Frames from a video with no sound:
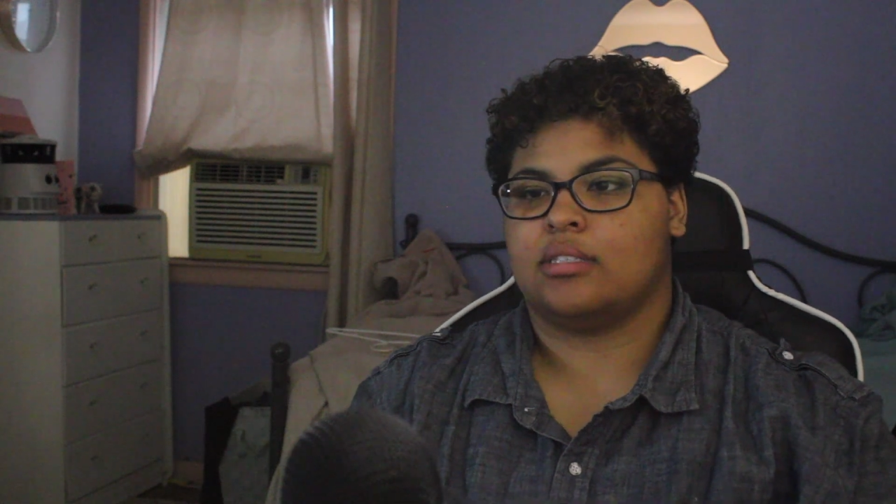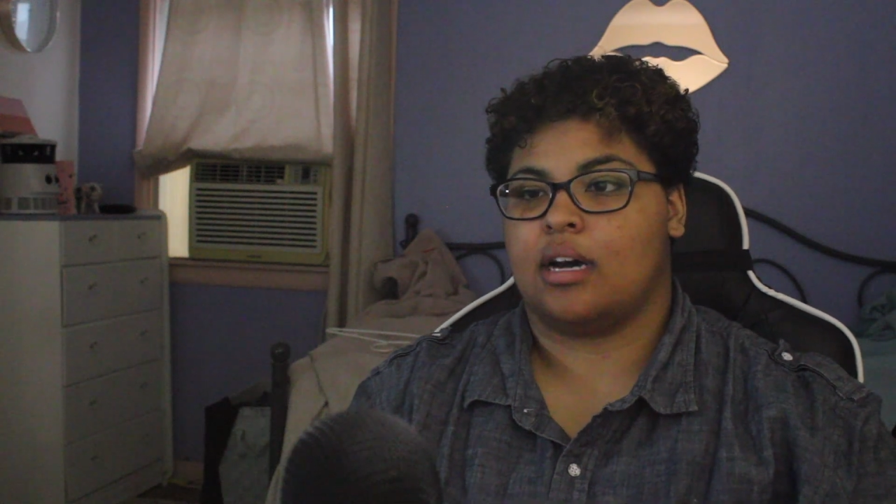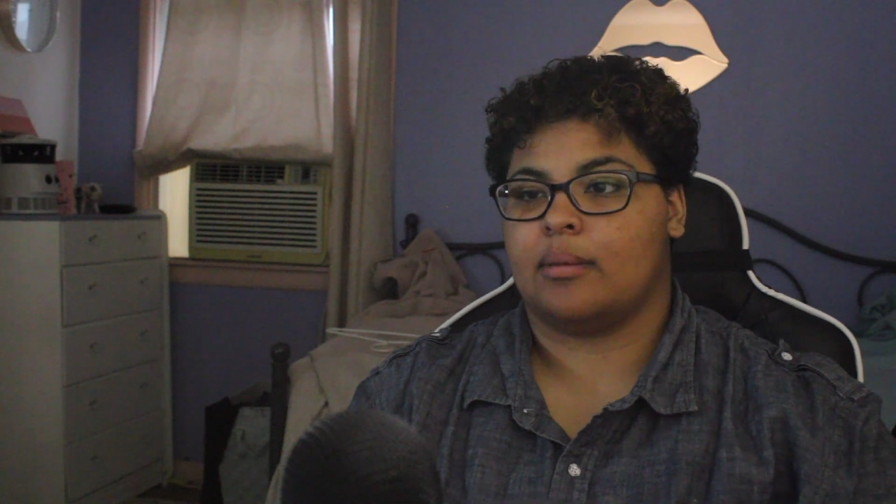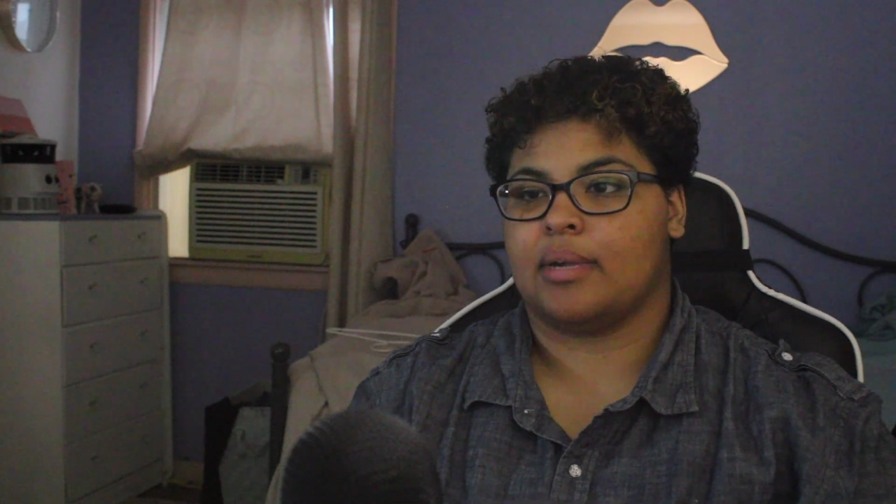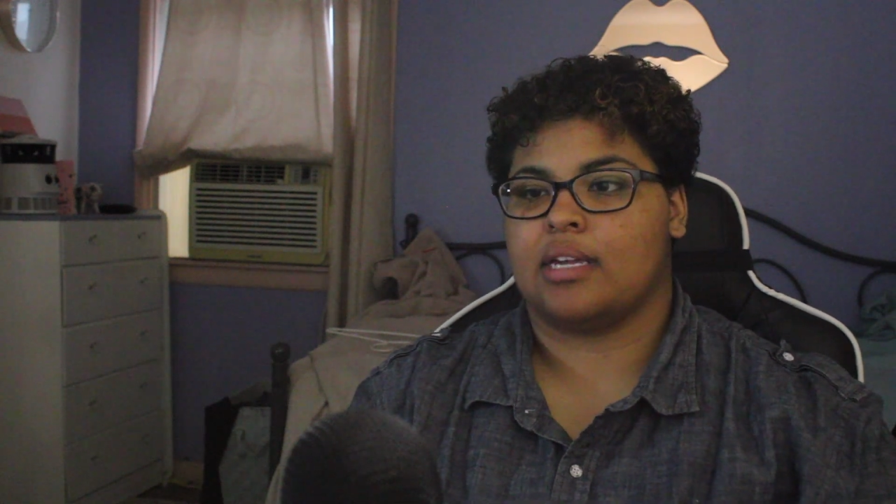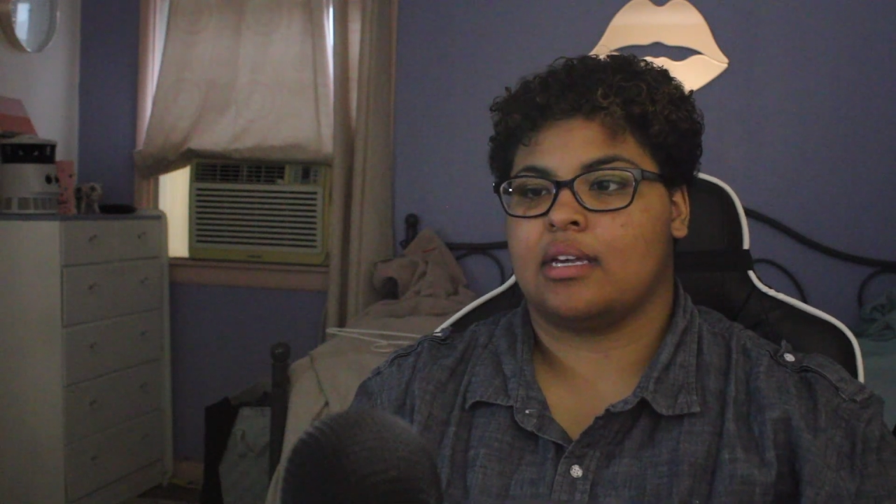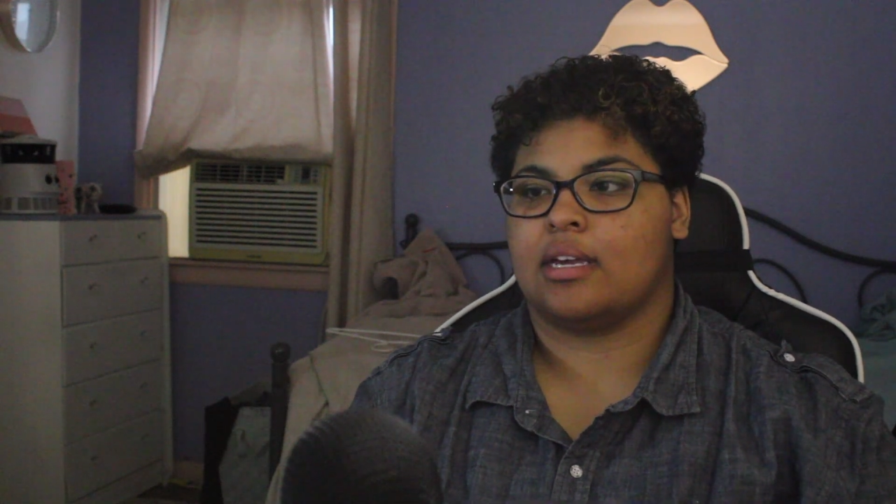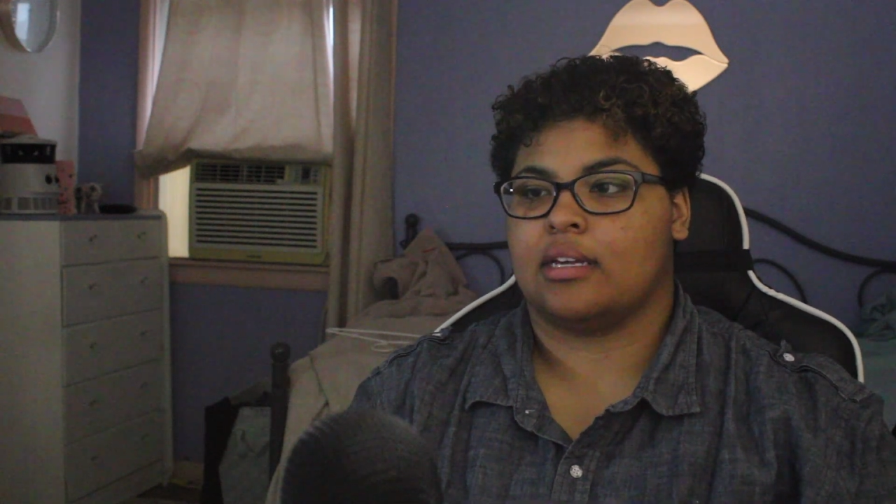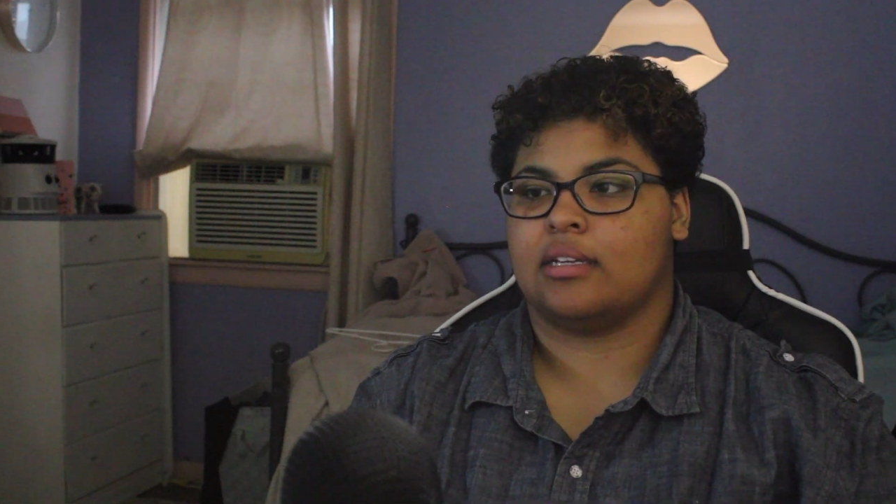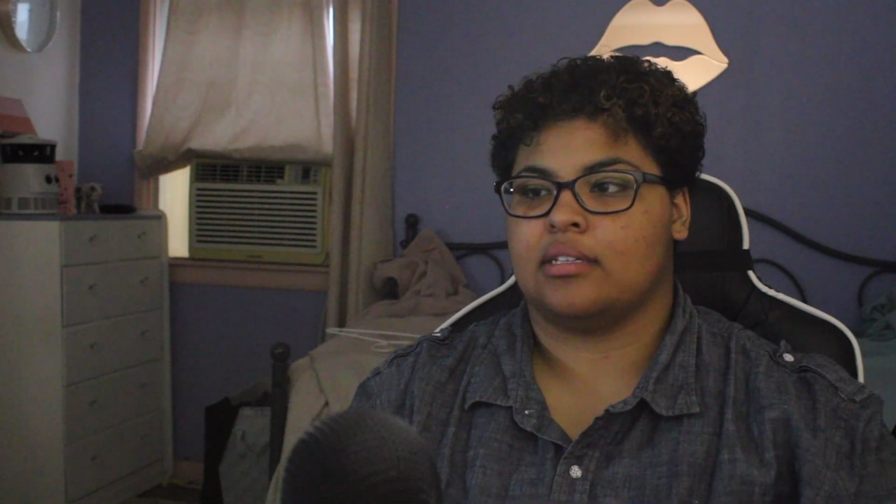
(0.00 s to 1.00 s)

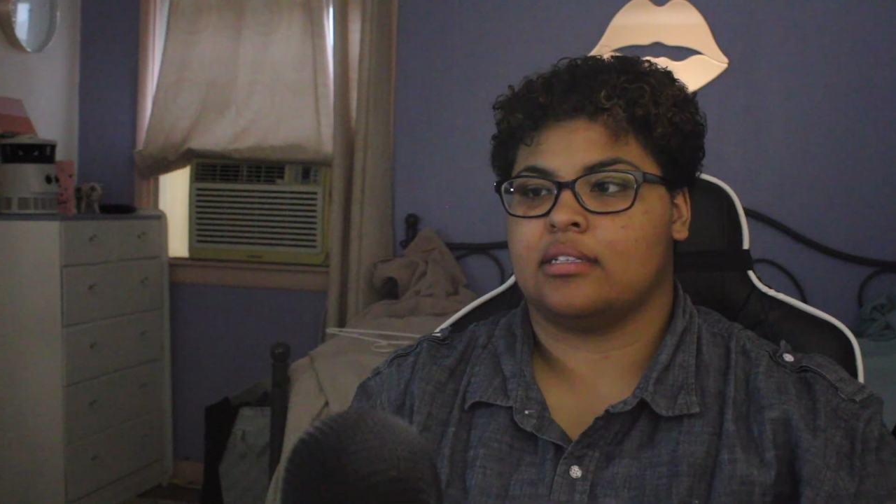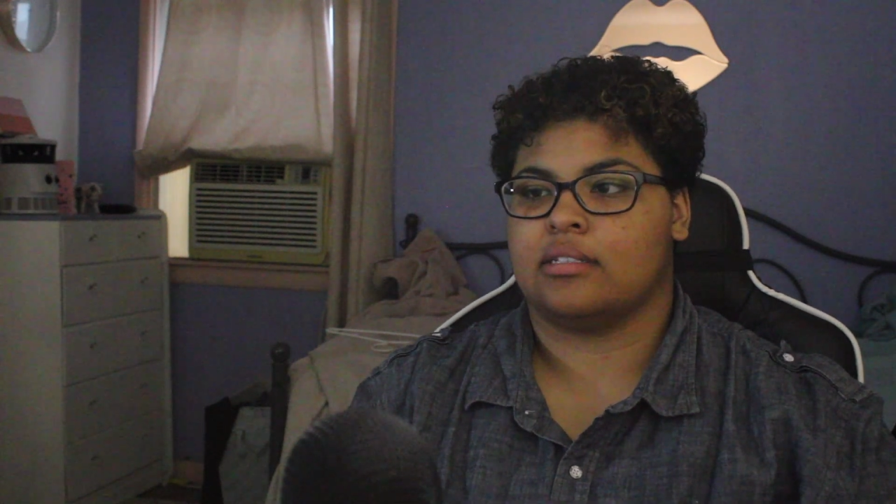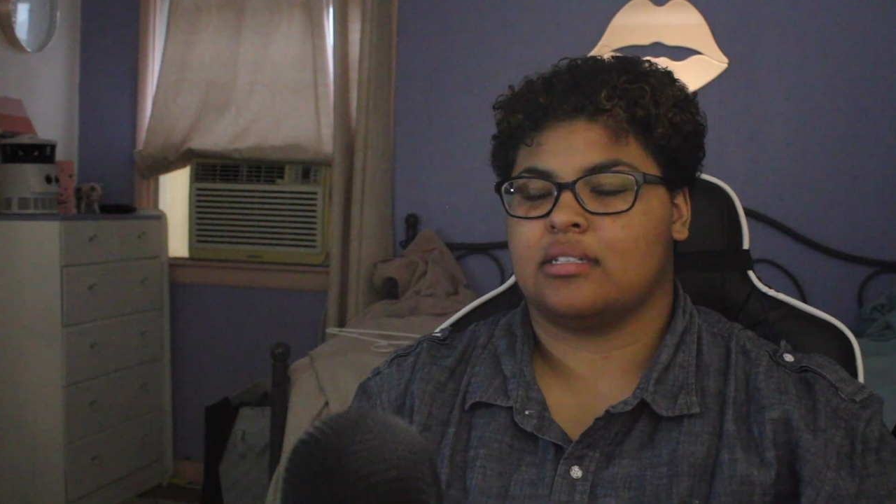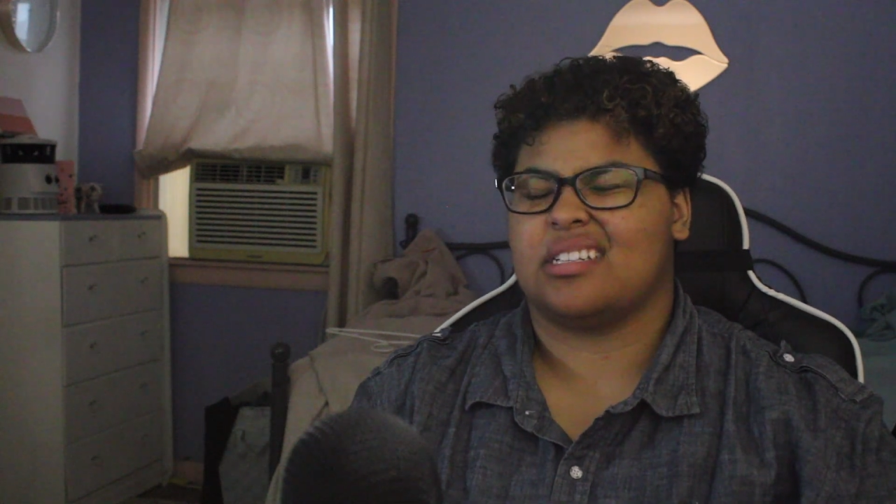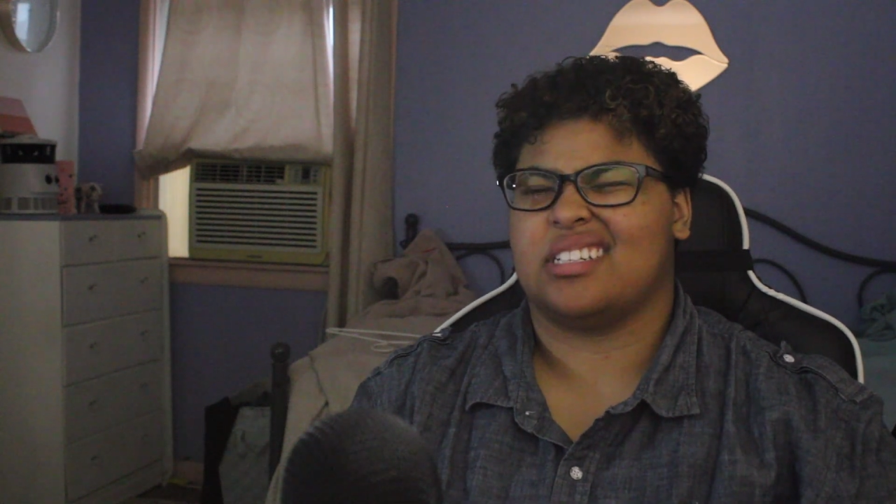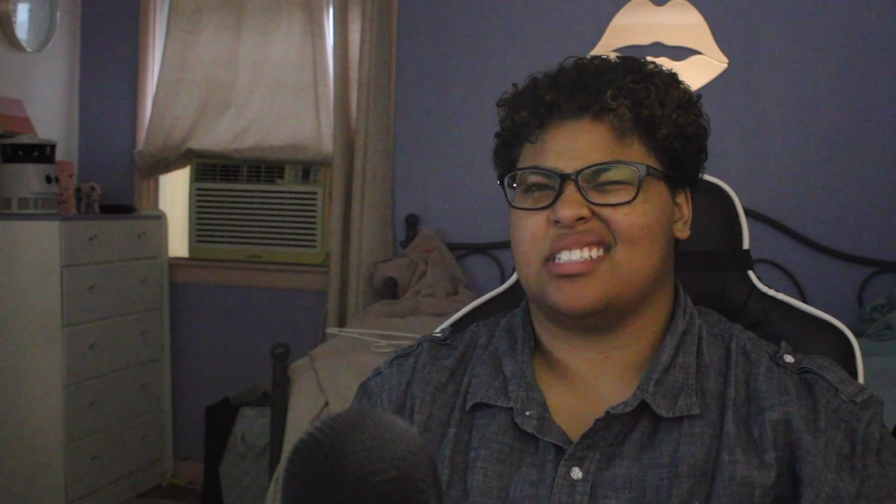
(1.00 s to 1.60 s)
Tommy and